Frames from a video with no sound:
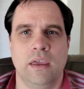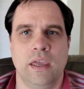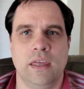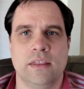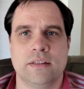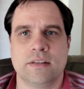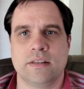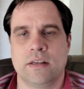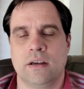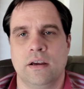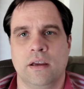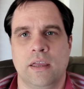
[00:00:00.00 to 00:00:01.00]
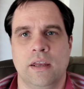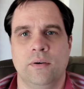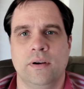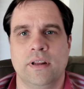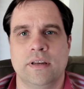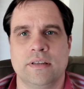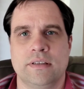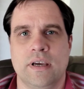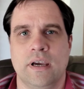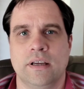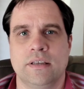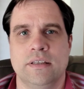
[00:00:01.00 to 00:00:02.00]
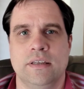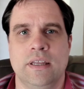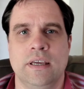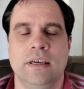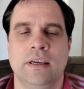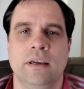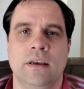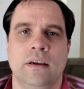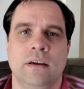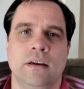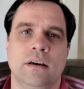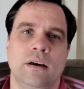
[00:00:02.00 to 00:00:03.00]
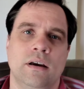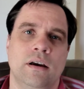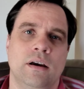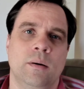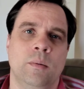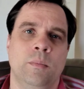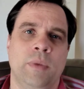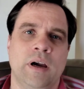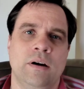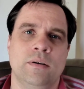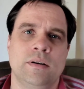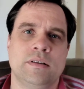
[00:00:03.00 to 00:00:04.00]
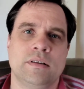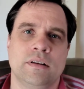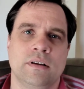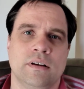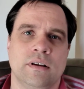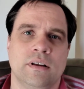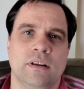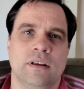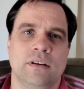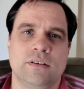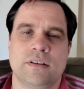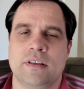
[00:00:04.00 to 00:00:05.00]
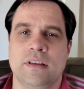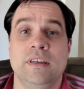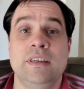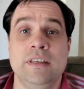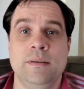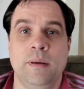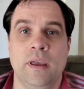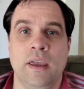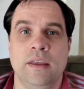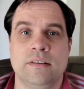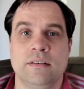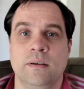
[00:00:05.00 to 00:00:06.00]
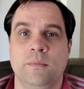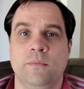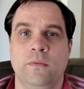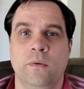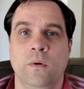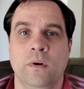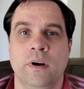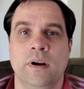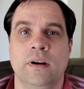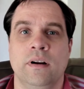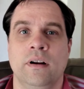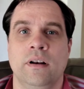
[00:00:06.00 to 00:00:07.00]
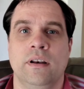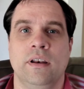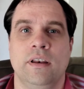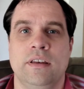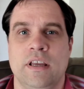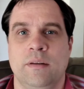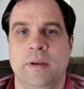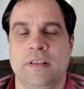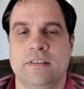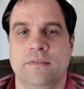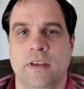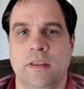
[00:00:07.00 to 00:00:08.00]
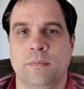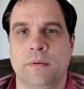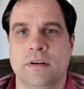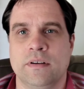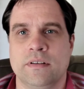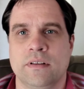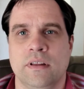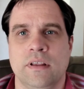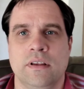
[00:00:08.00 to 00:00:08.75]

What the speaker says: Hey, this is Eric, and I wanted to talk today about just a DBA tip for database developers.